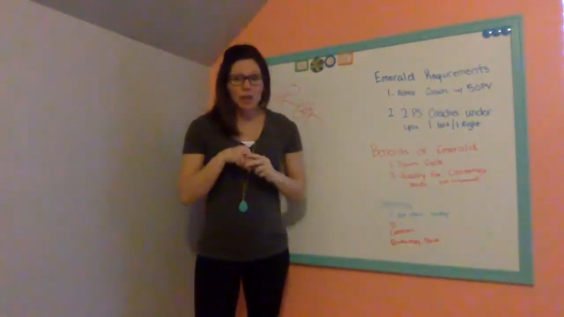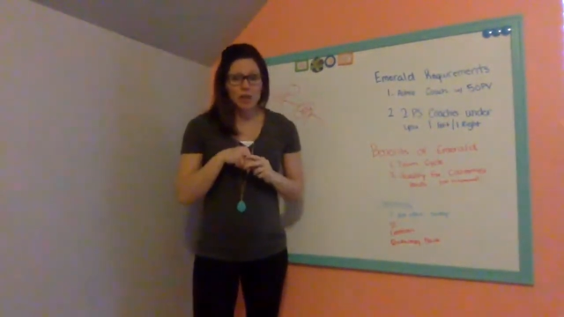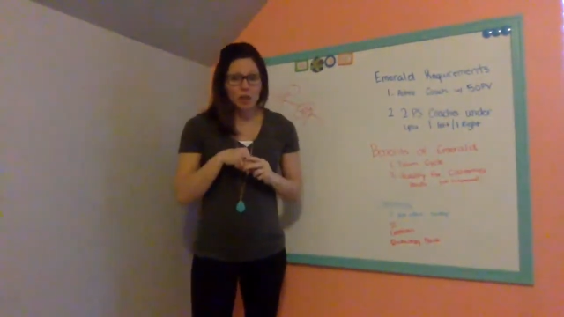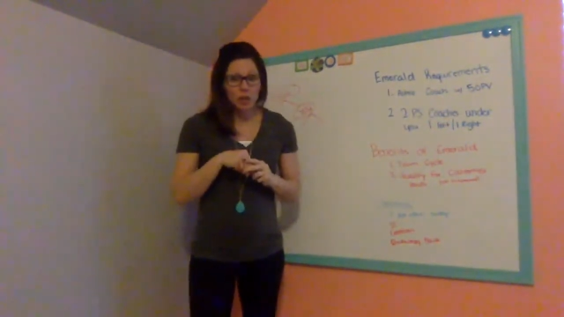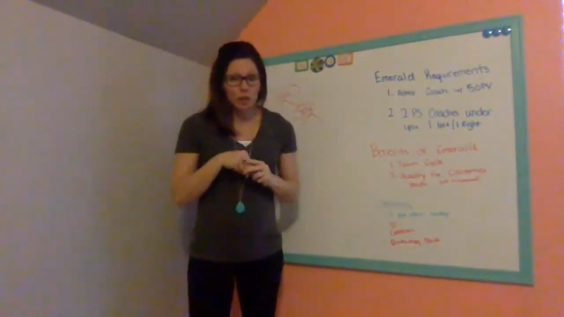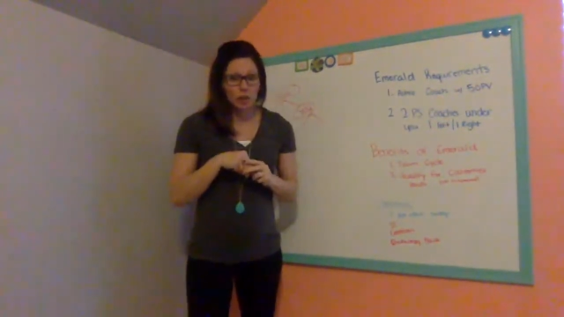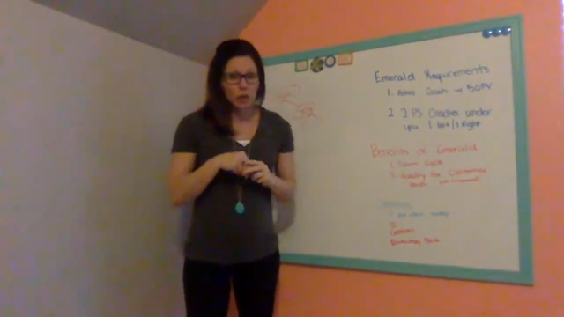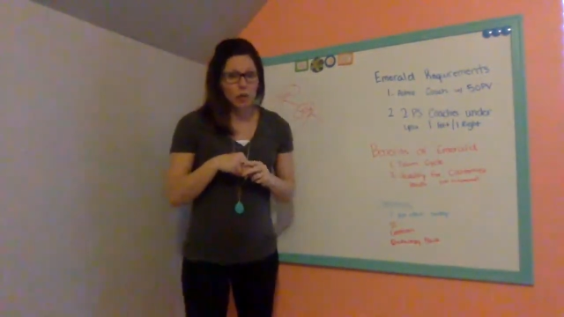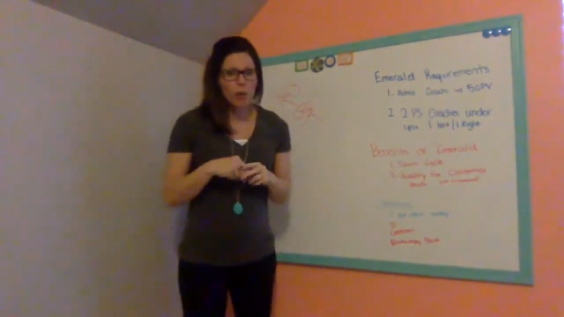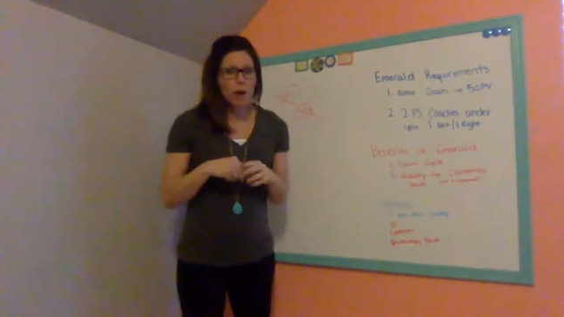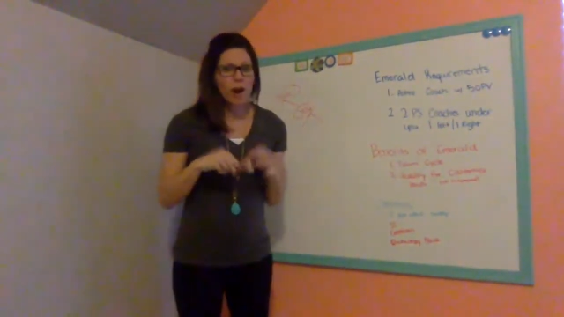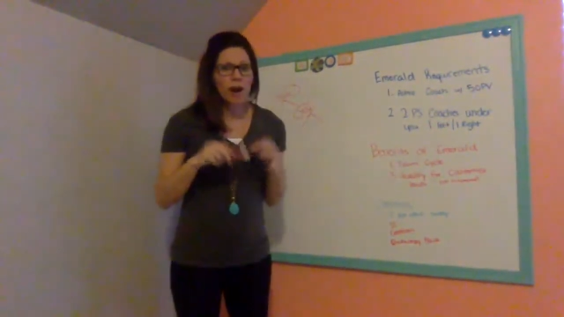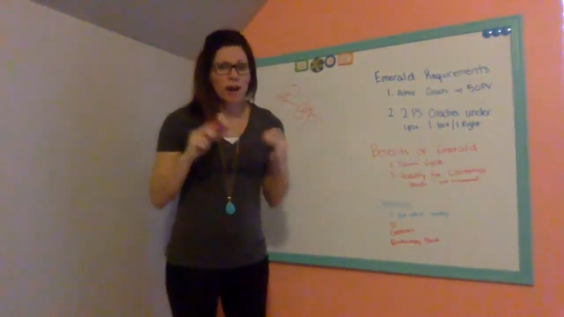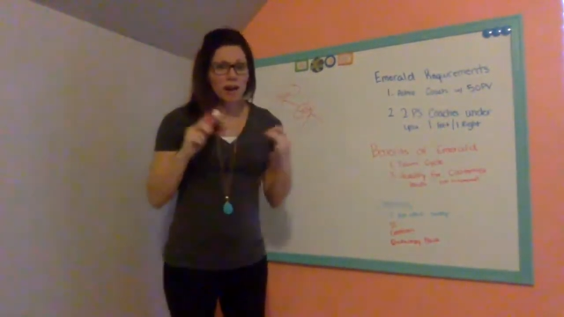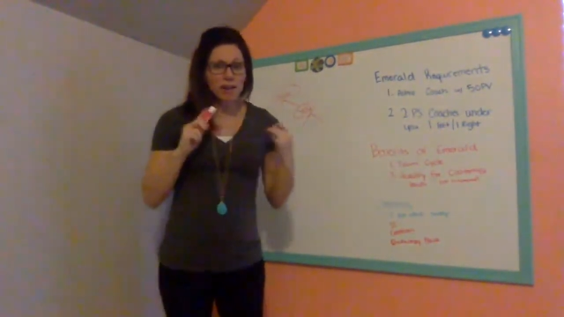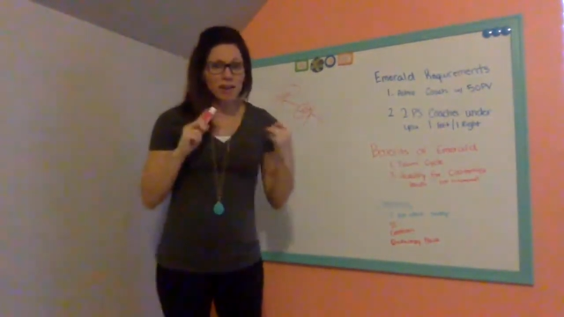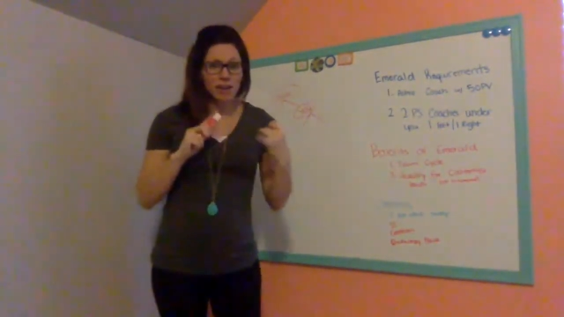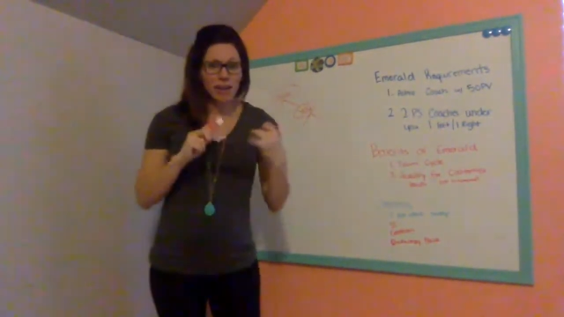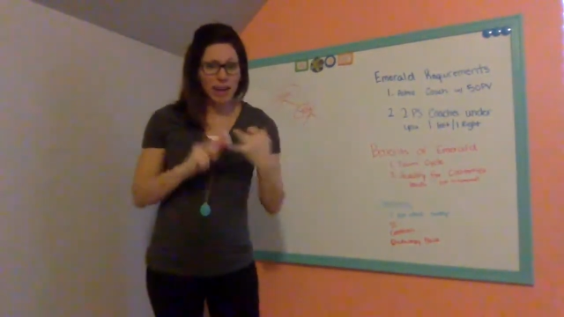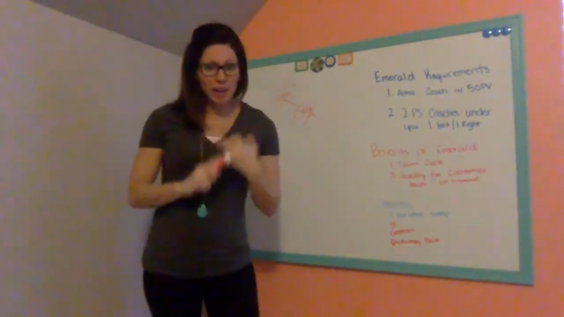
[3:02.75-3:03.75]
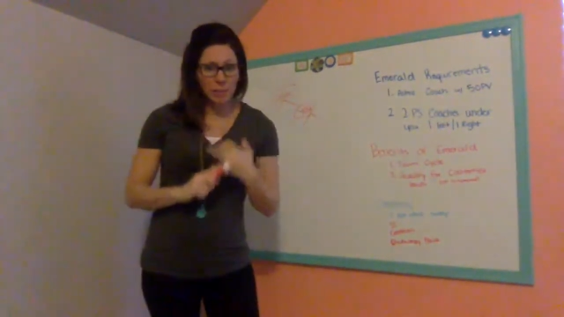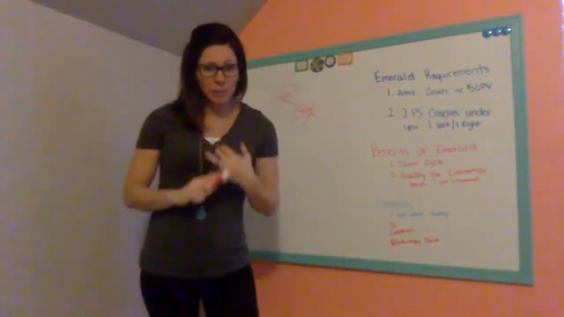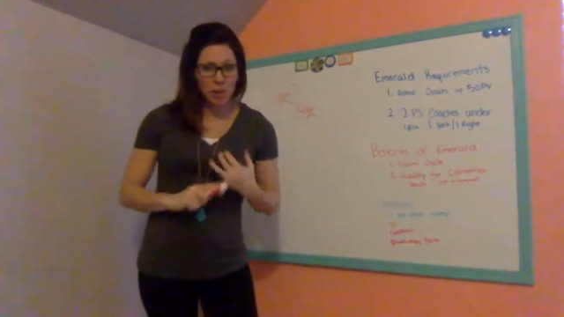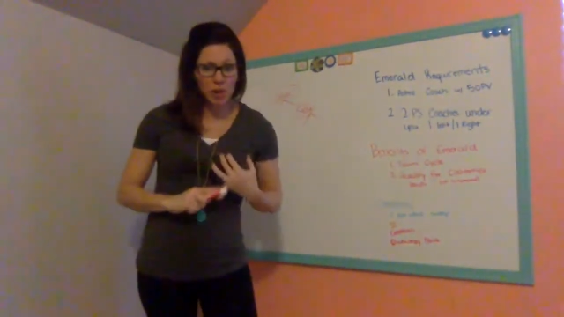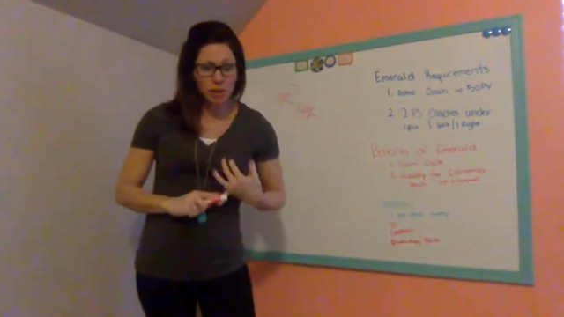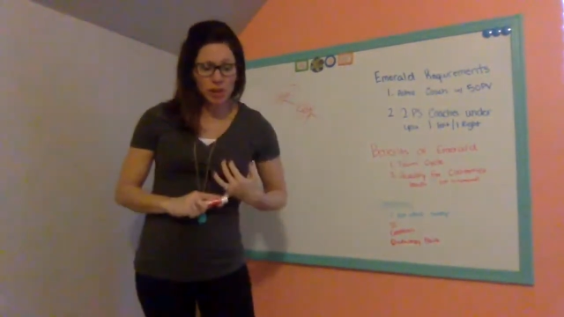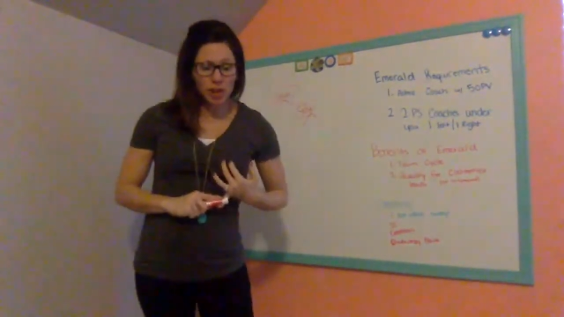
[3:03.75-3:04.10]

you are an Emerald